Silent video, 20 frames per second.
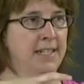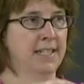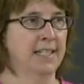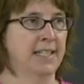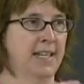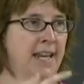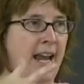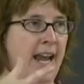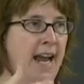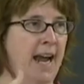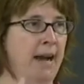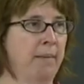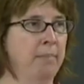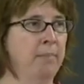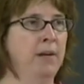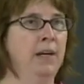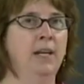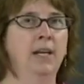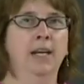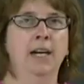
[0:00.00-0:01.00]

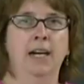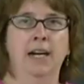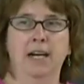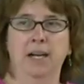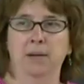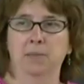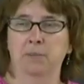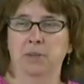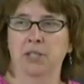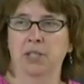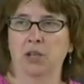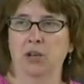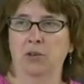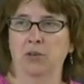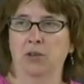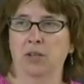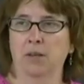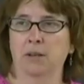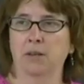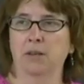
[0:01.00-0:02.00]
snap.
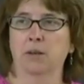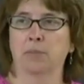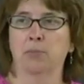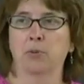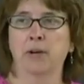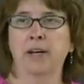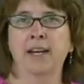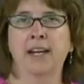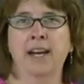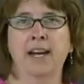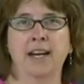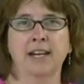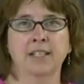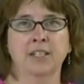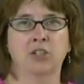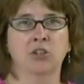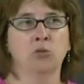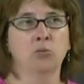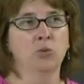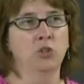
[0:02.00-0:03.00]
So the
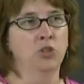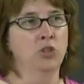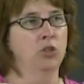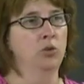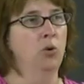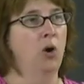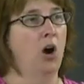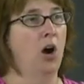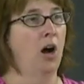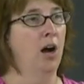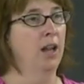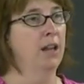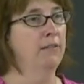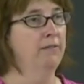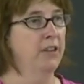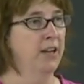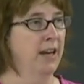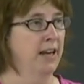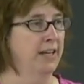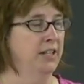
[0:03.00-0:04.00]
precaster will do all
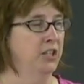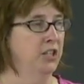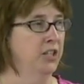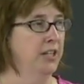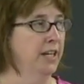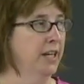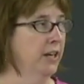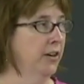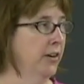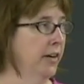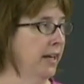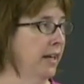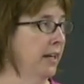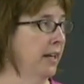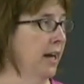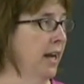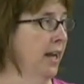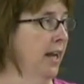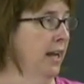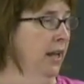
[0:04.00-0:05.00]
of the
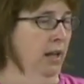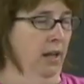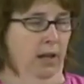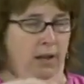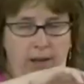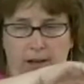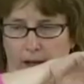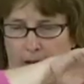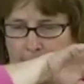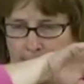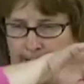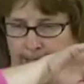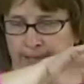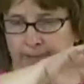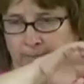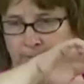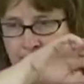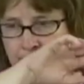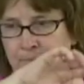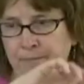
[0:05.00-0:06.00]
engineering,
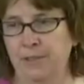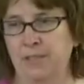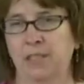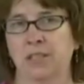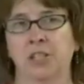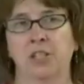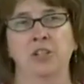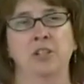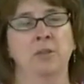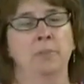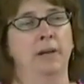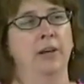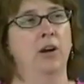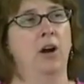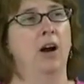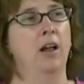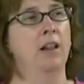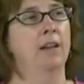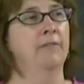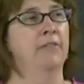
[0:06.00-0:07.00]
excuse me,
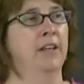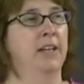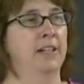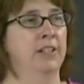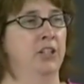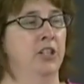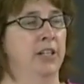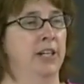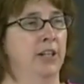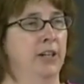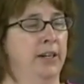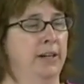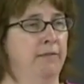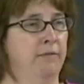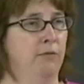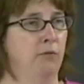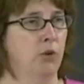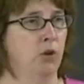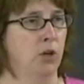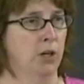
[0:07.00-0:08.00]
all of the engineering
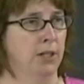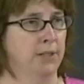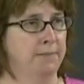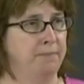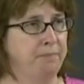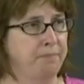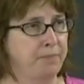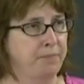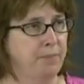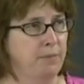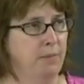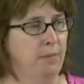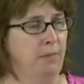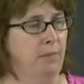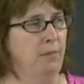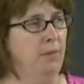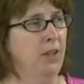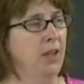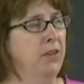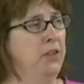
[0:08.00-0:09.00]
for
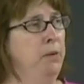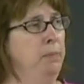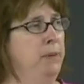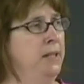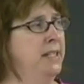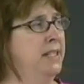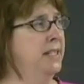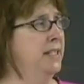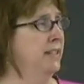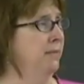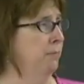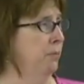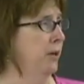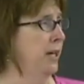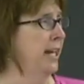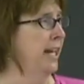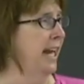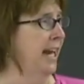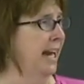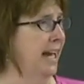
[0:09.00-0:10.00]
the pieces of
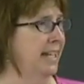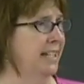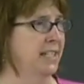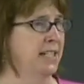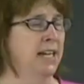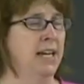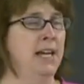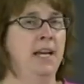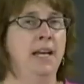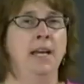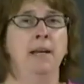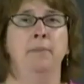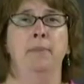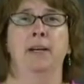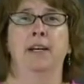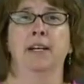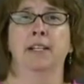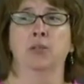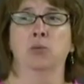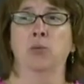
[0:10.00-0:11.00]
precast,
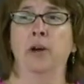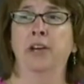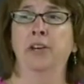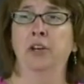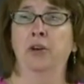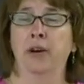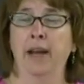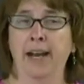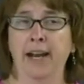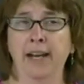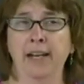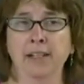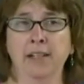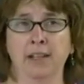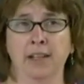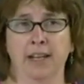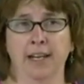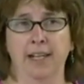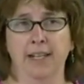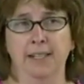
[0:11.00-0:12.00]
because when you
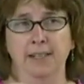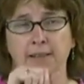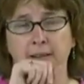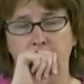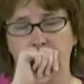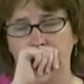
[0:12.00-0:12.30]
handle it,